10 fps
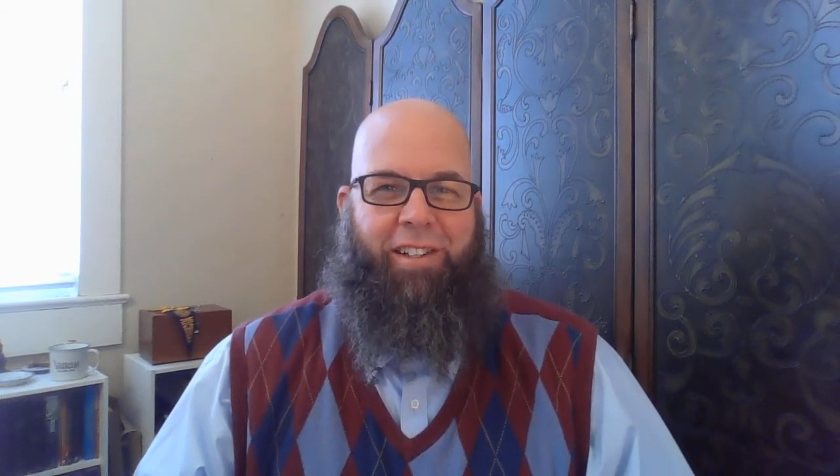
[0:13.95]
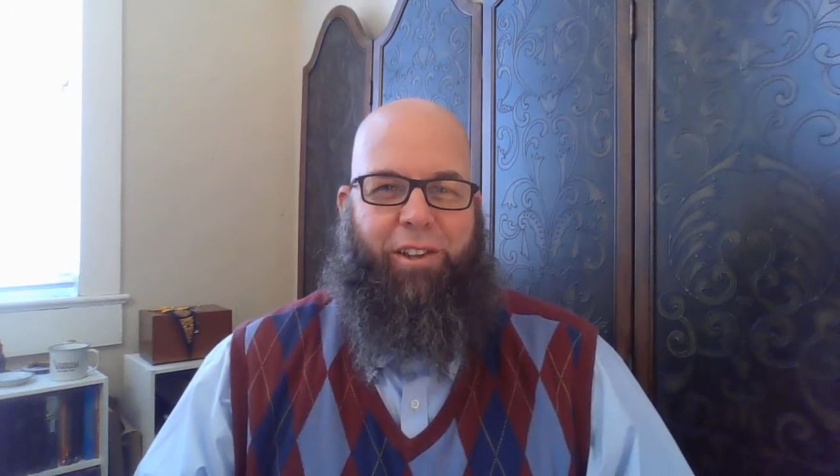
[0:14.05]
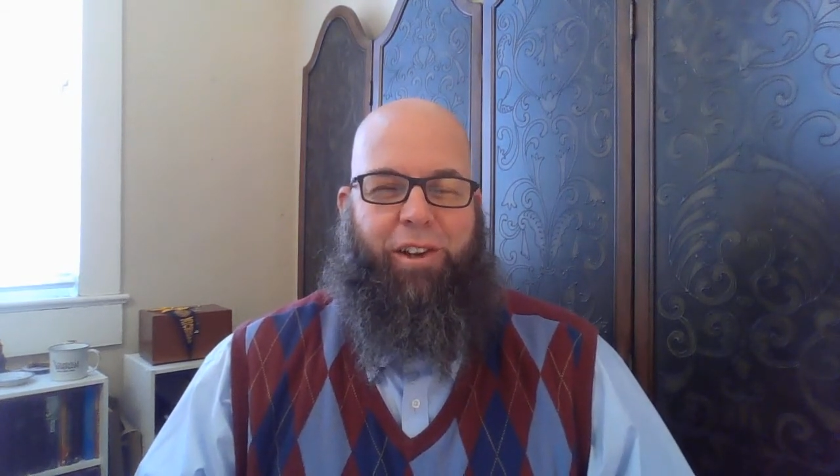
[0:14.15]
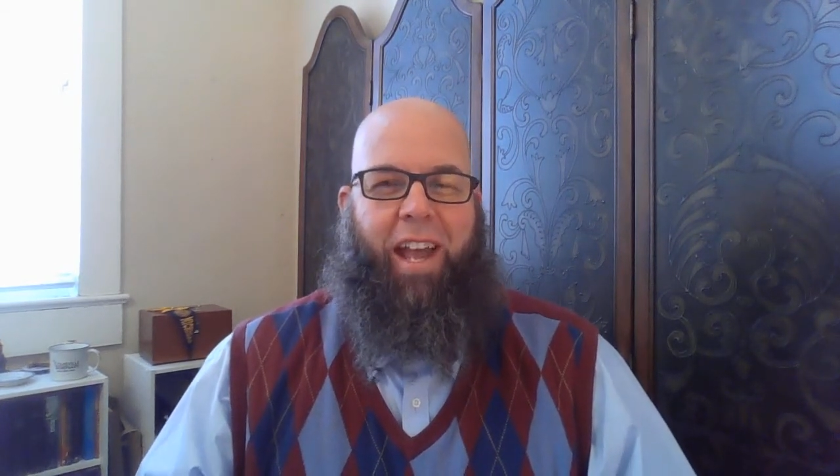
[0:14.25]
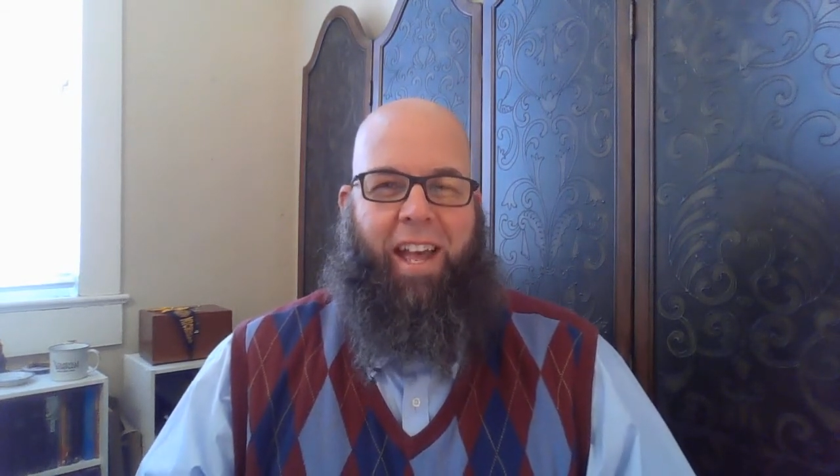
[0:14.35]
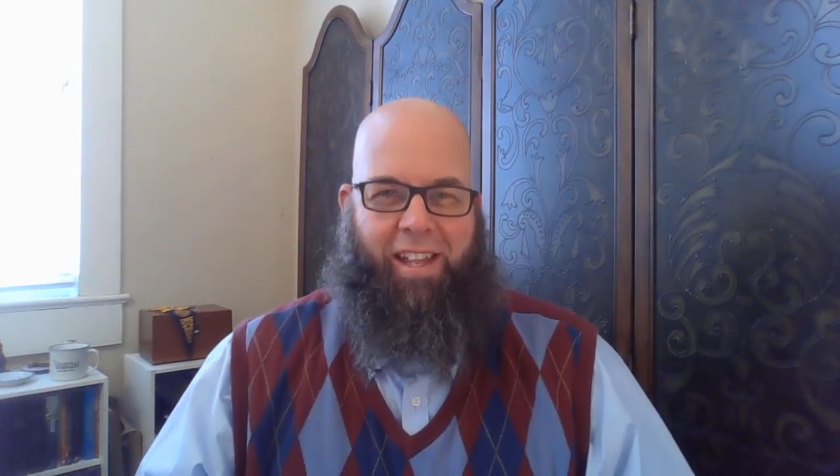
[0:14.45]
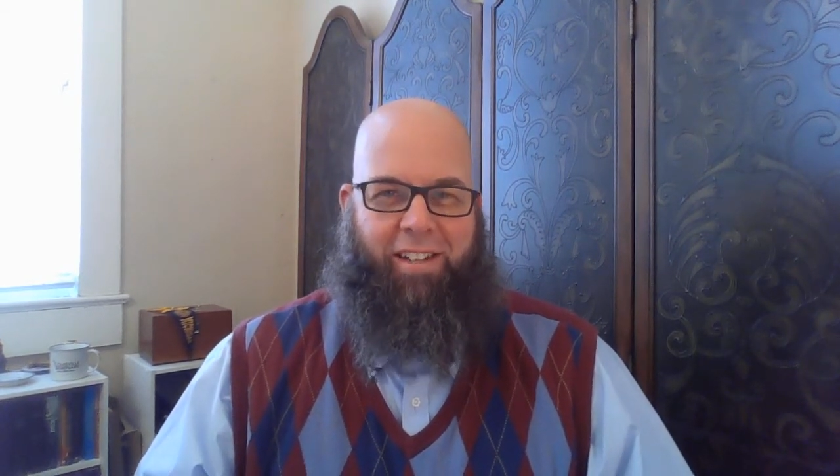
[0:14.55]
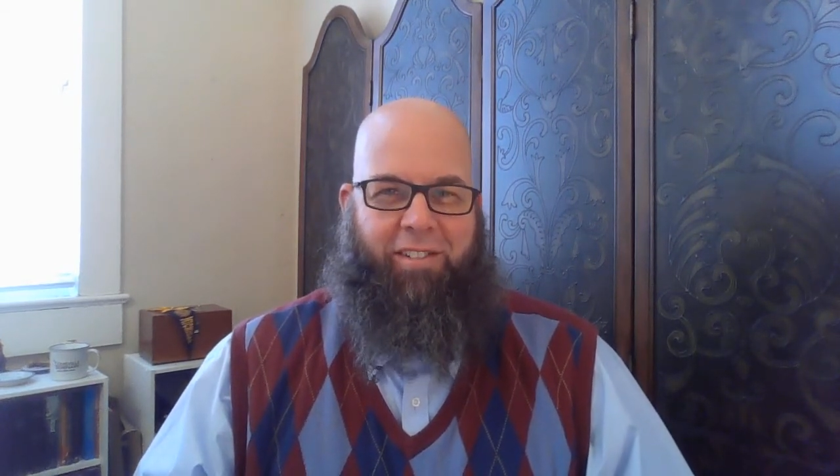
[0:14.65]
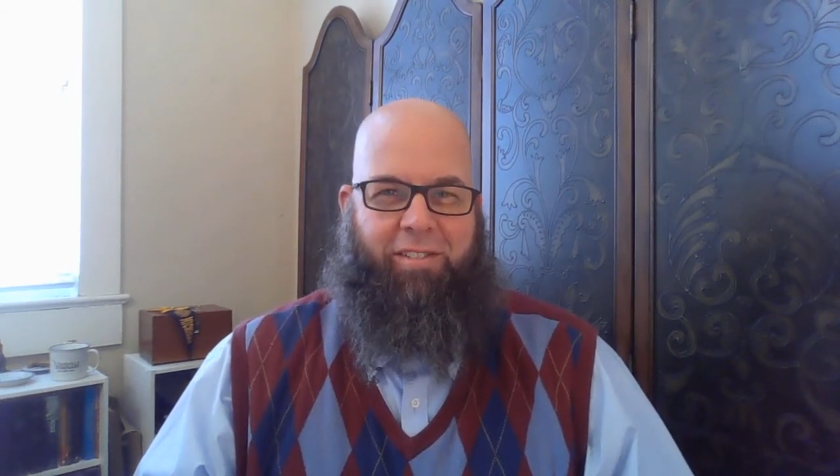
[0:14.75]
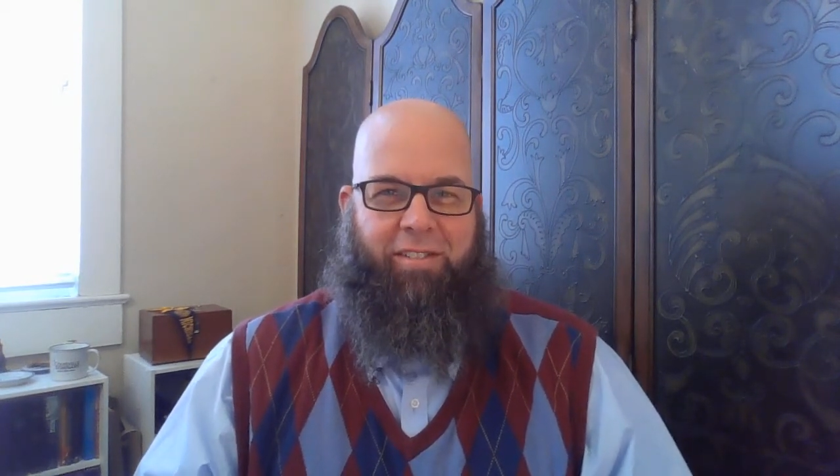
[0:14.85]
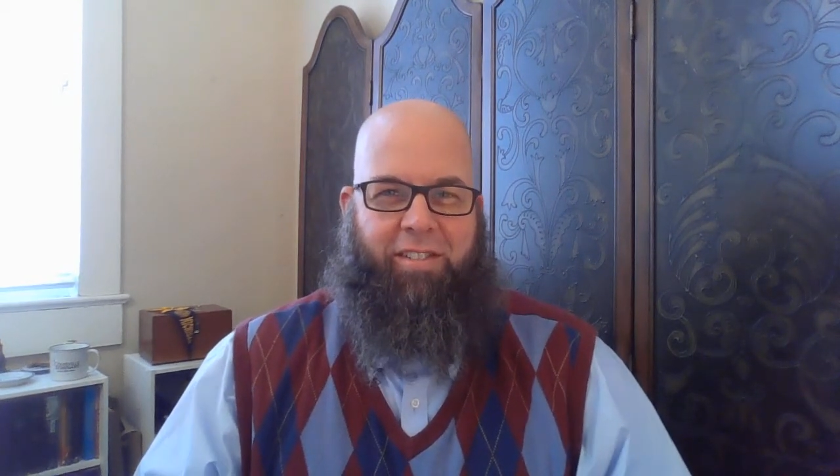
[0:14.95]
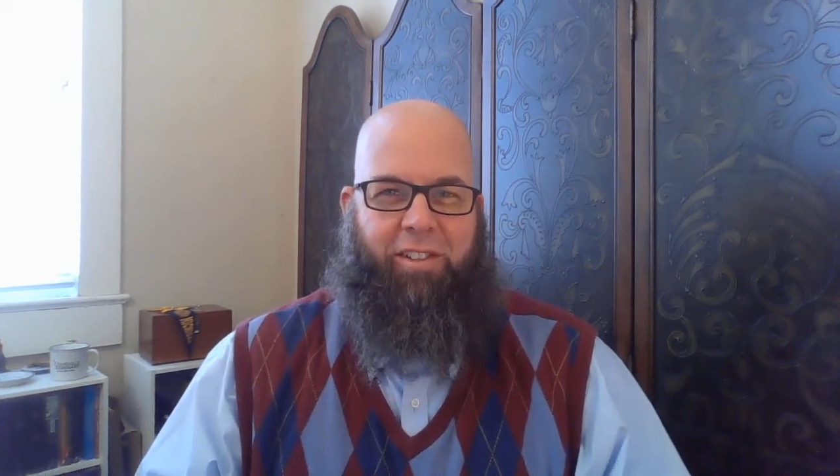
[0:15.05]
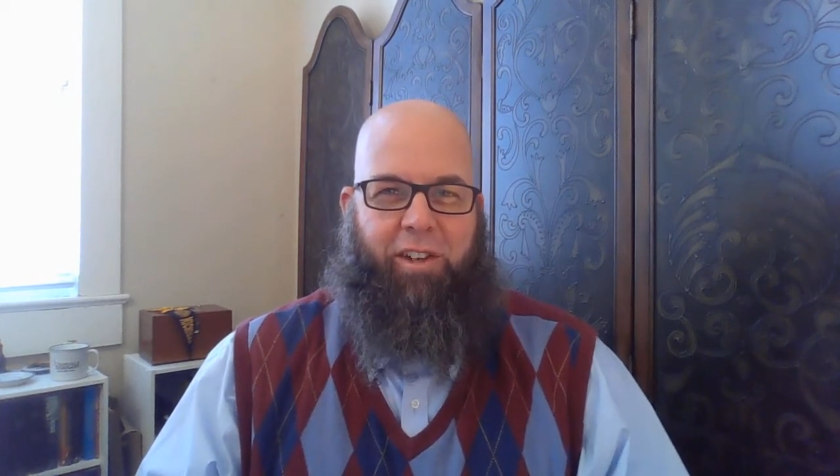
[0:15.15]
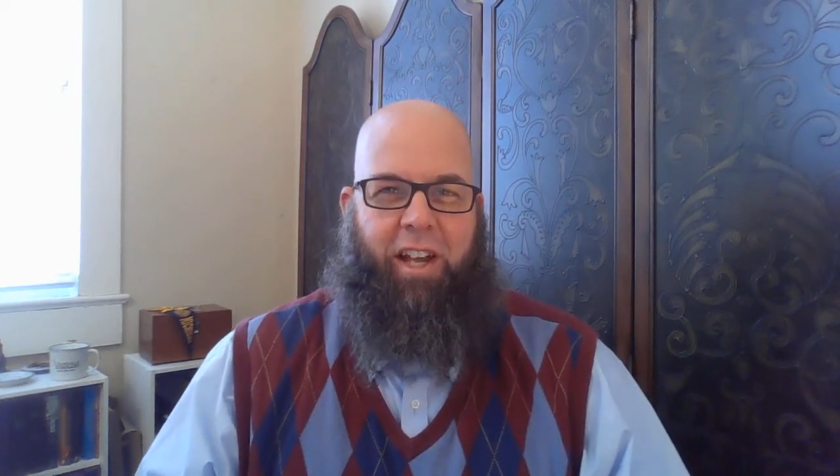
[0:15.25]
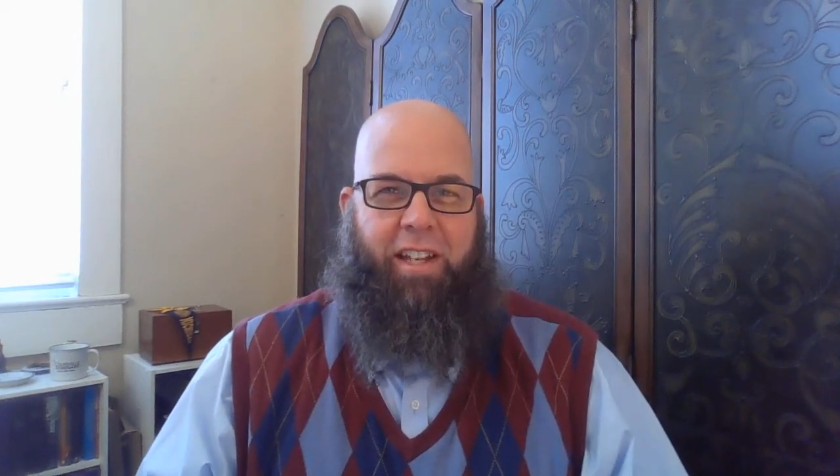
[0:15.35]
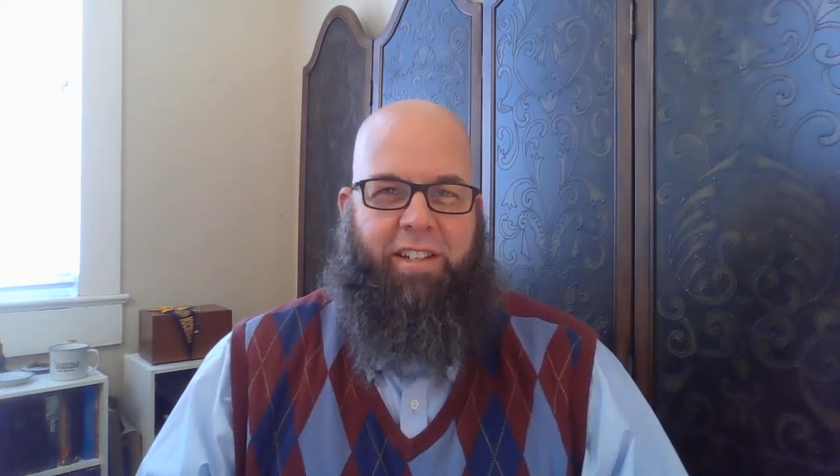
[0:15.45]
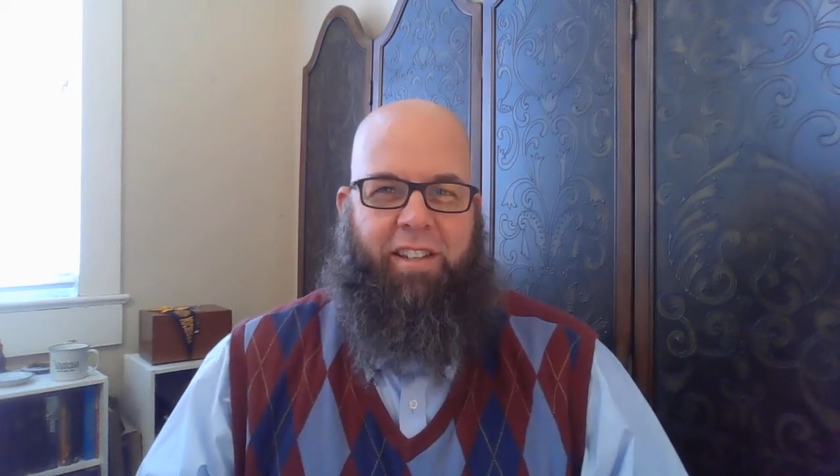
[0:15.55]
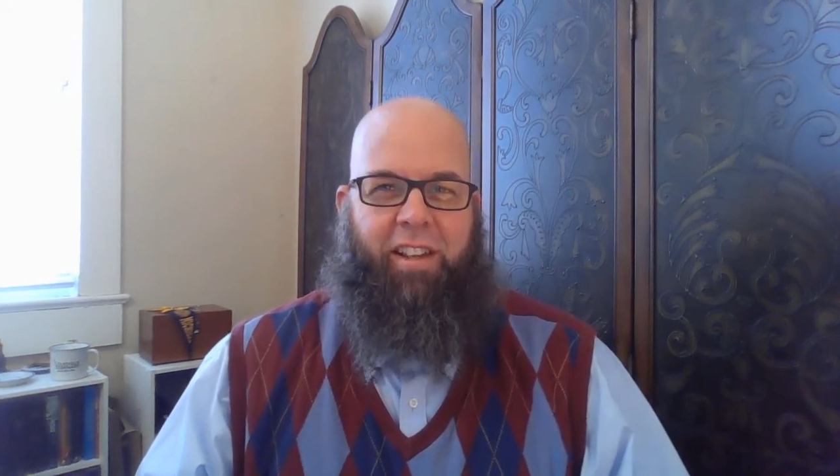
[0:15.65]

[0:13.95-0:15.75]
look ahead to